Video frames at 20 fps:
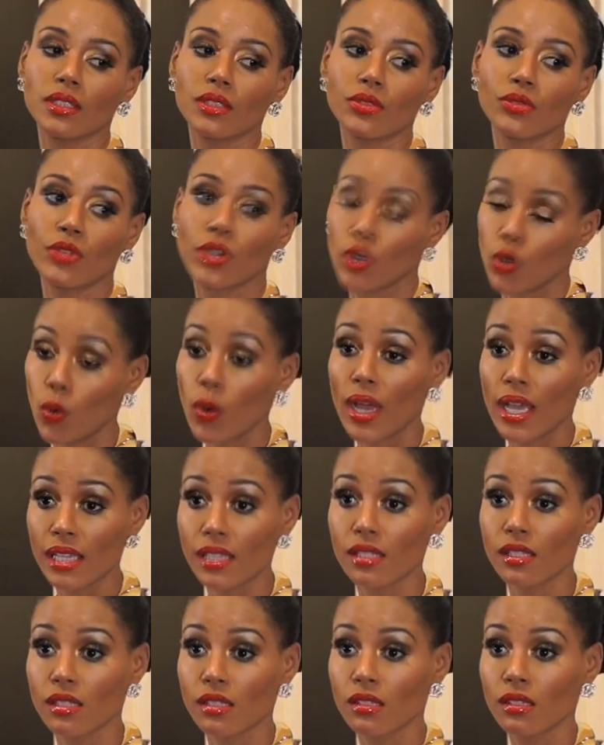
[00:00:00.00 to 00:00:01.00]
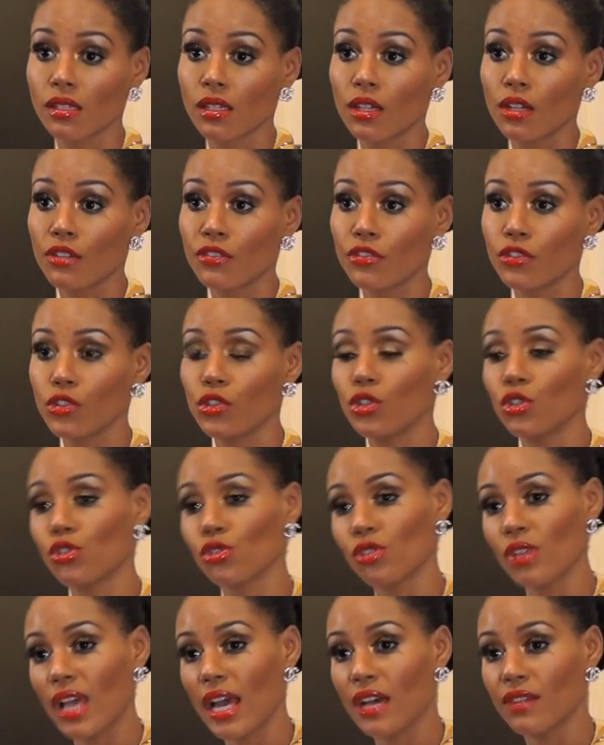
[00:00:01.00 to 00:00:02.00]
request for you
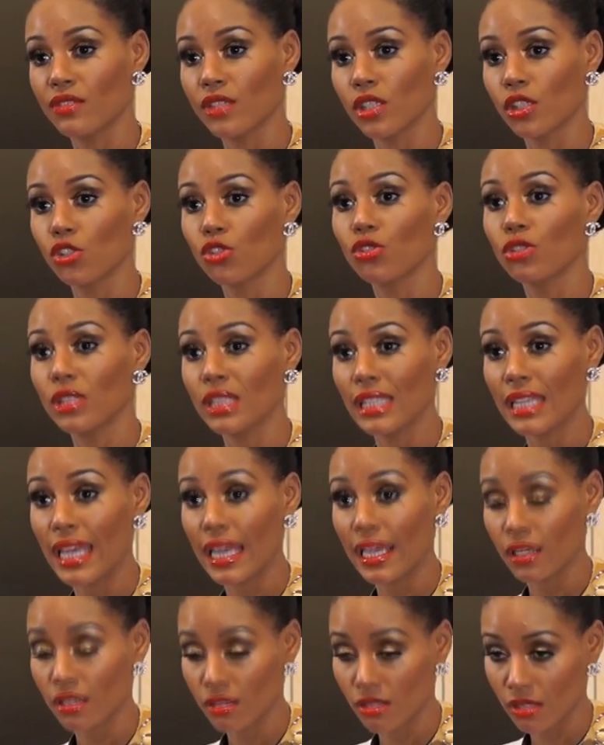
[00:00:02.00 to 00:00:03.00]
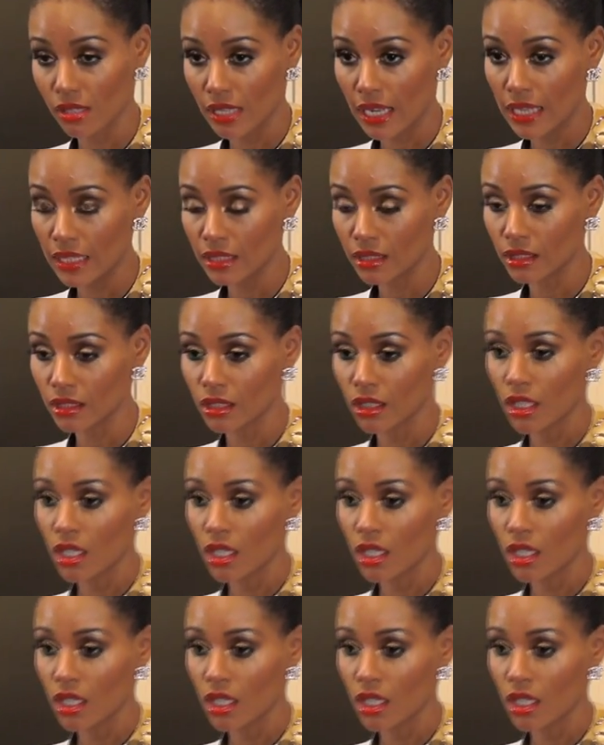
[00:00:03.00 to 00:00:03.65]
to have a certain hairstyle.